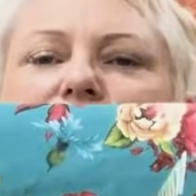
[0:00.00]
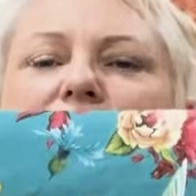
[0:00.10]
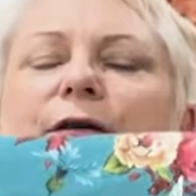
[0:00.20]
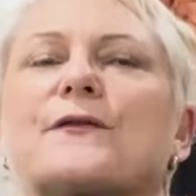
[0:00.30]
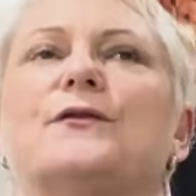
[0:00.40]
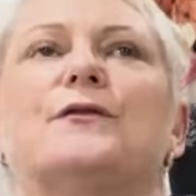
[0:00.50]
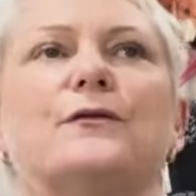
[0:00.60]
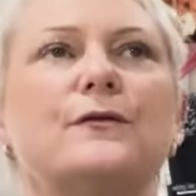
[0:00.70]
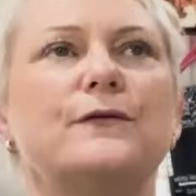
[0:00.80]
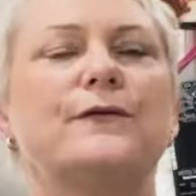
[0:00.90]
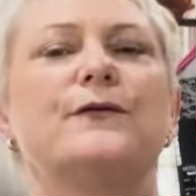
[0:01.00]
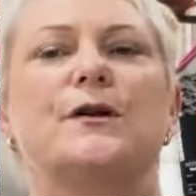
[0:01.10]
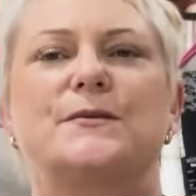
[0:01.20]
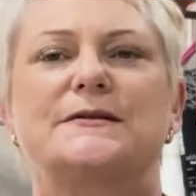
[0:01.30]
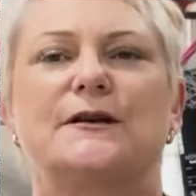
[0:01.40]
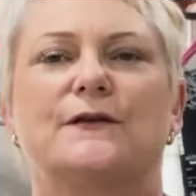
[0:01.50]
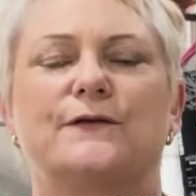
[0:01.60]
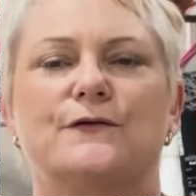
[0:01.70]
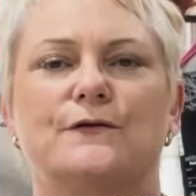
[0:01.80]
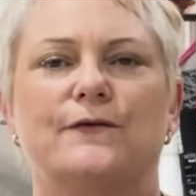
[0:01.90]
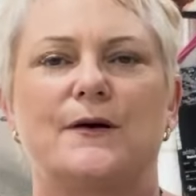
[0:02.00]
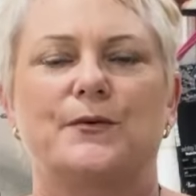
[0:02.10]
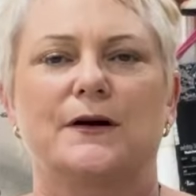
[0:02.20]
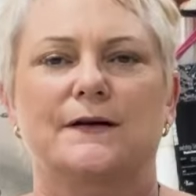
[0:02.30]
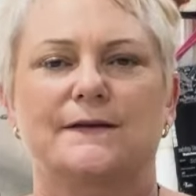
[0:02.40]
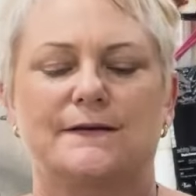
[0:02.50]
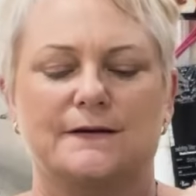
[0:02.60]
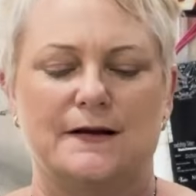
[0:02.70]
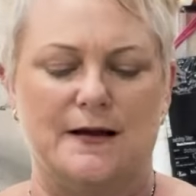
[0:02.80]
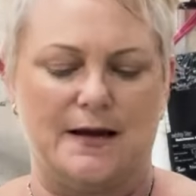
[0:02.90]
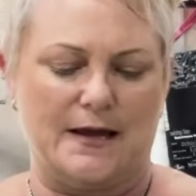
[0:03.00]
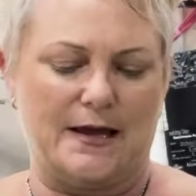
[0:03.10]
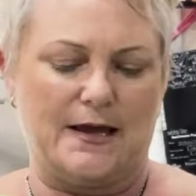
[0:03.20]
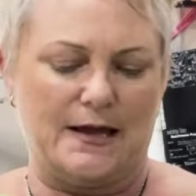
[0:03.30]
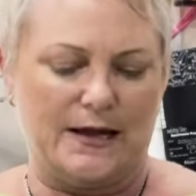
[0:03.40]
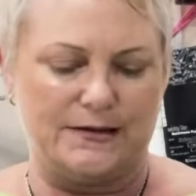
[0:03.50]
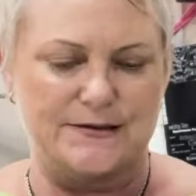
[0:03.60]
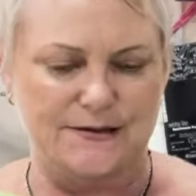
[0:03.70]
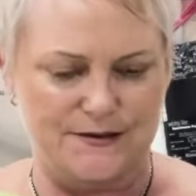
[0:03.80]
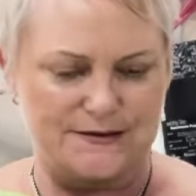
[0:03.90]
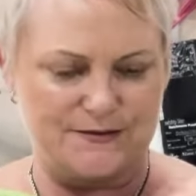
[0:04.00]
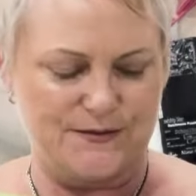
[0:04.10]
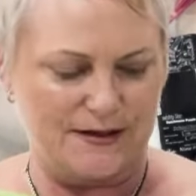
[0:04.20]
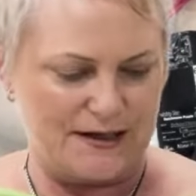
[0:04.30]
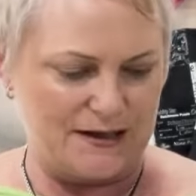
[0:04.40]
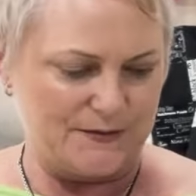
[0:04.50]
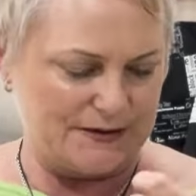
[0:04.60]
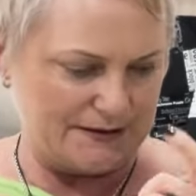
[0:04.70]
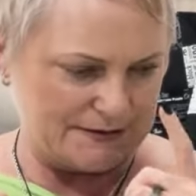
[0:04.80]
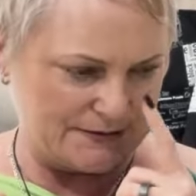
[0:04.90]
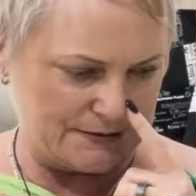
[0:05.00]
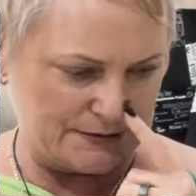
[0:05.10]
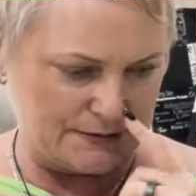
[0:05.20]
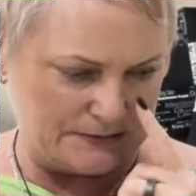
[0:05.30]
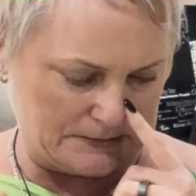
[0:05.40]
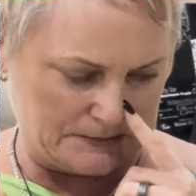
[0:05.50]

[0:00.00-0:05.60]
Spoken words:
It was all 40% off all fabrics. And so this one came down to,